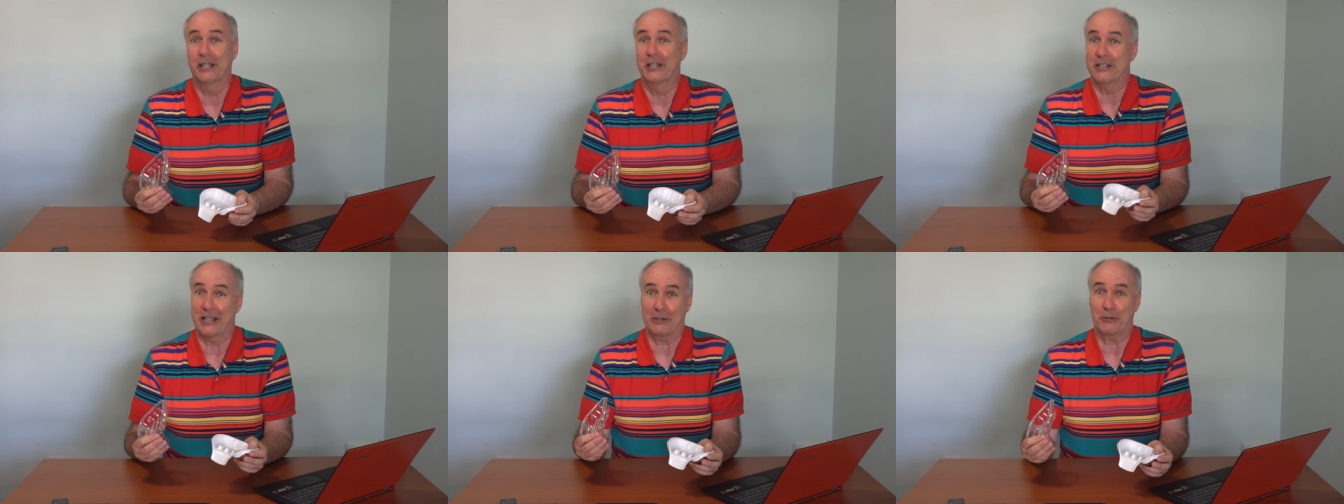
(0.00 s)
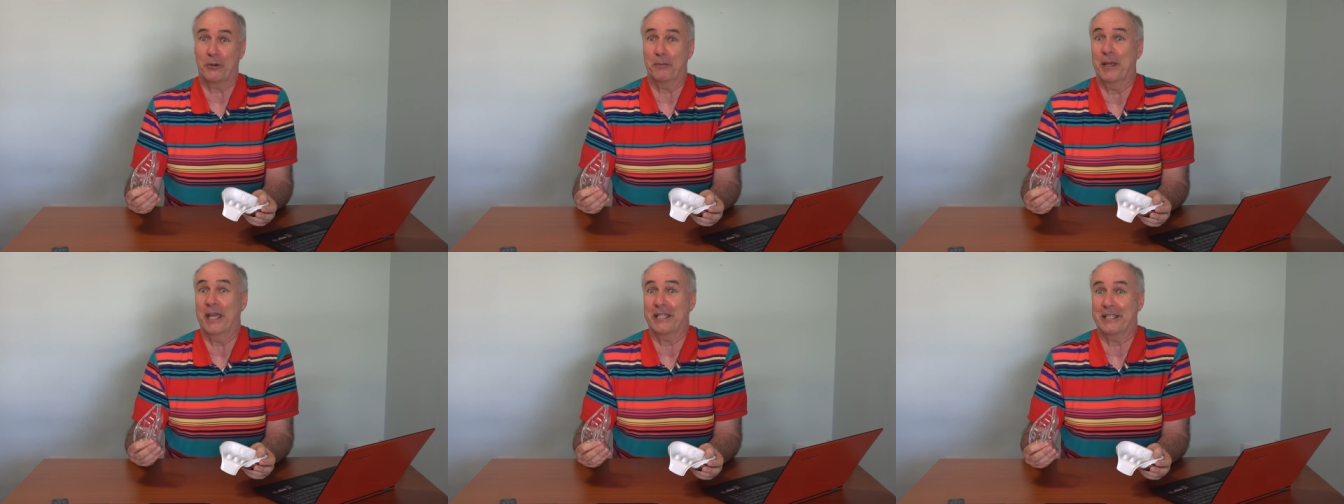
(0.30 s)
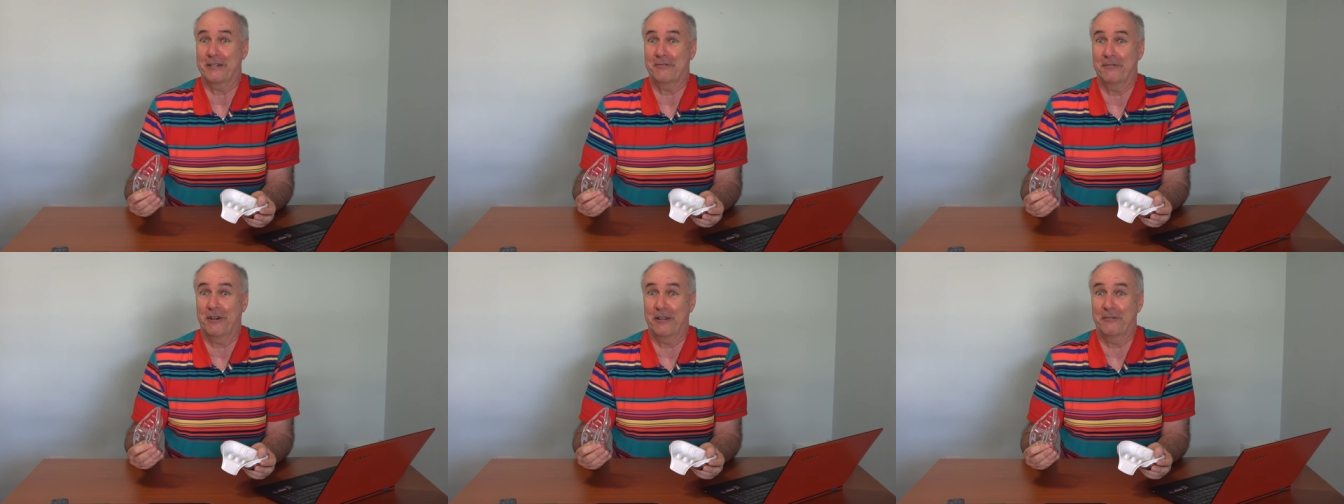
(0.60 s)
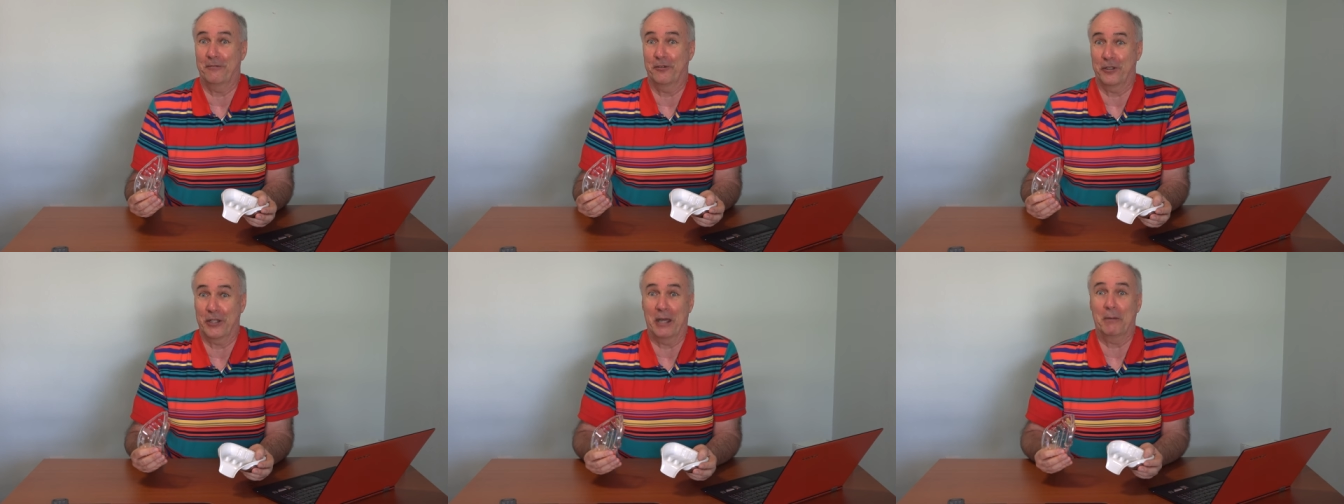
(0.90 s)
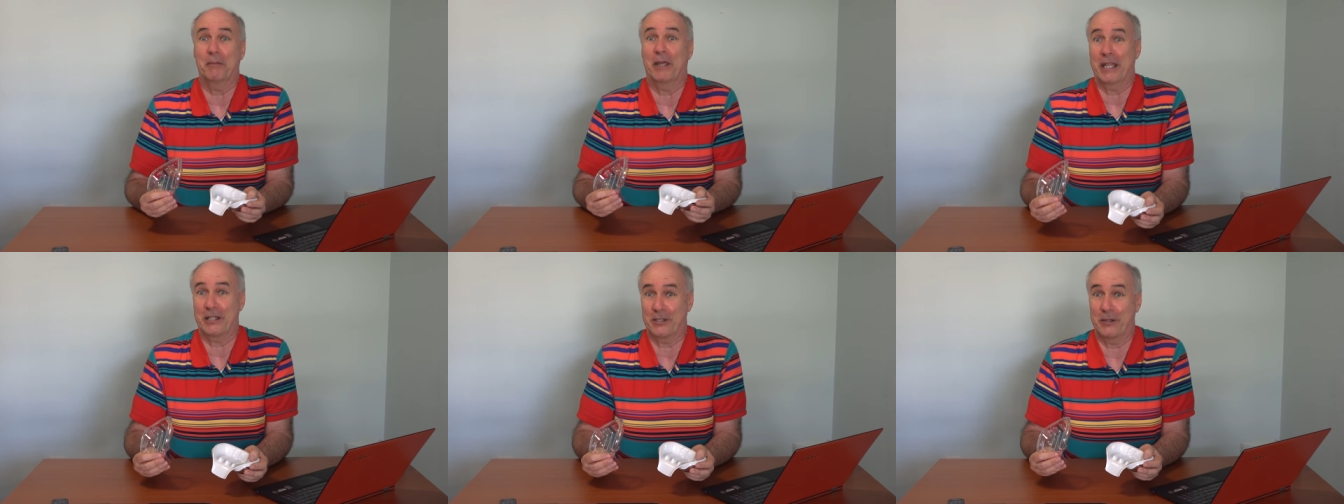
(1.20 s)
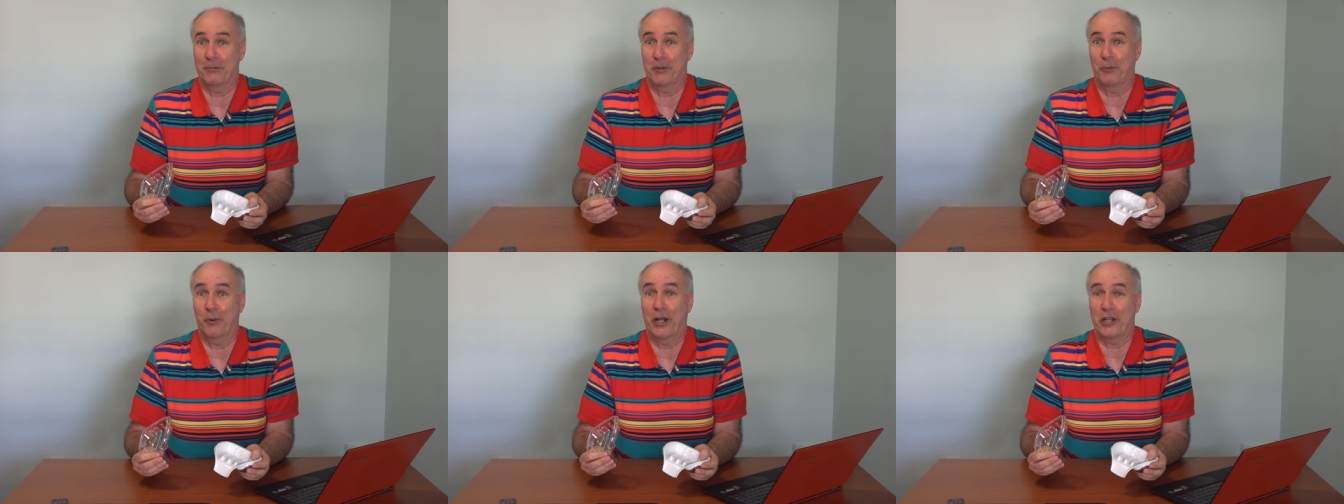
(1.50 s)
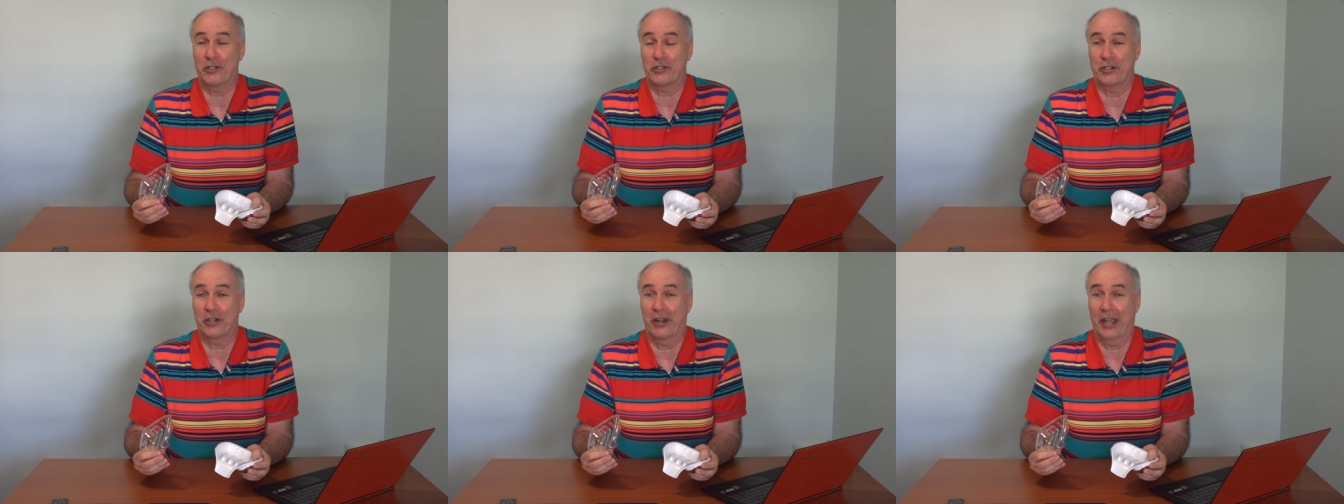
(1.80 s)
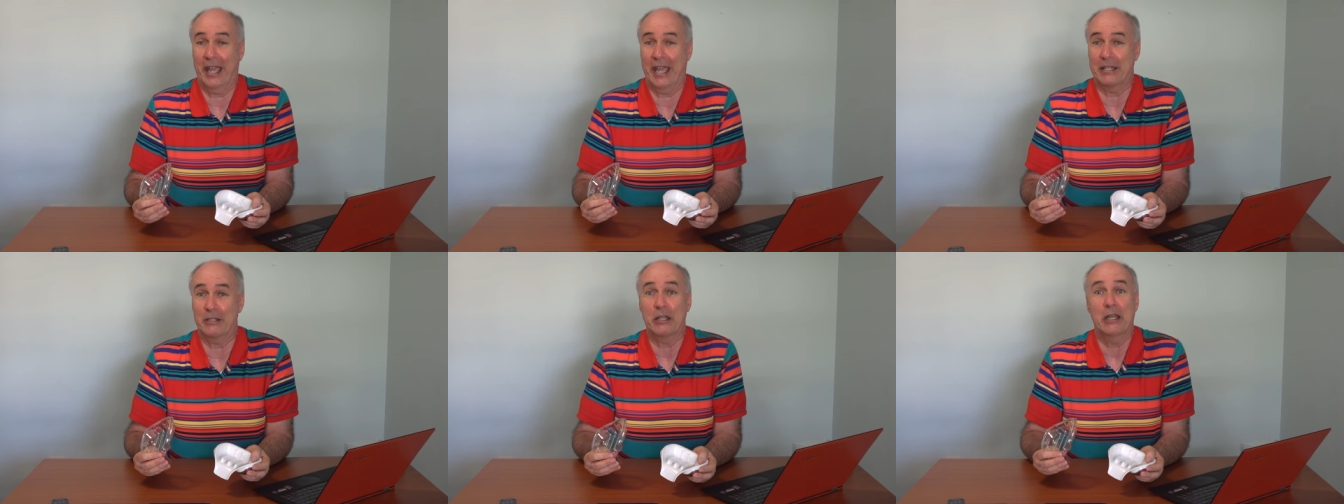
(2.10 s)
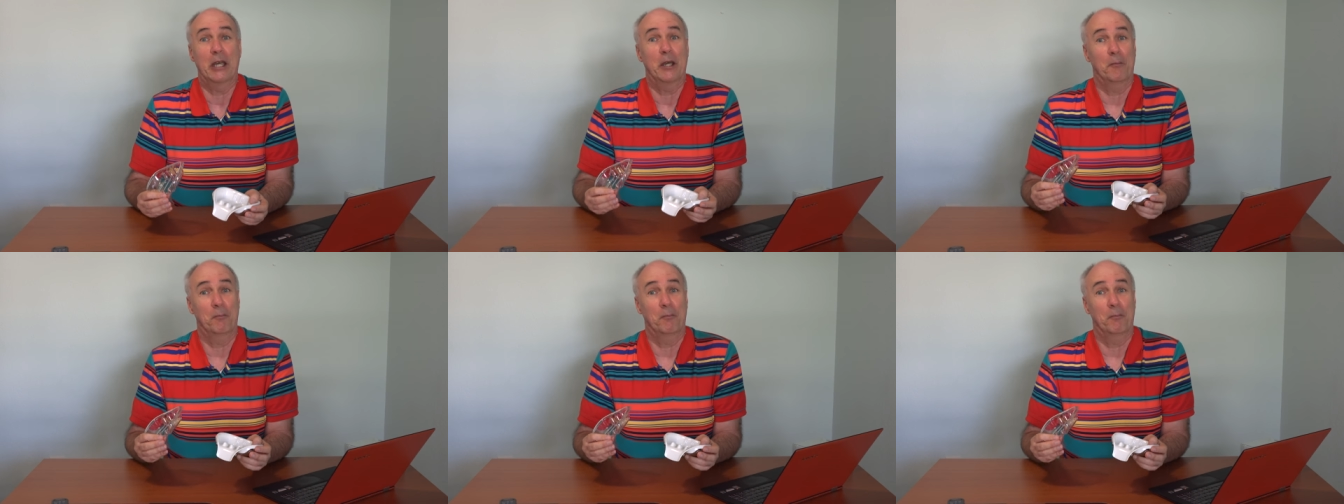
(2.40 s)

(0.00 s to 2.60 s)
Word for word: That's what makes it fun for them, gets them to wash their hands.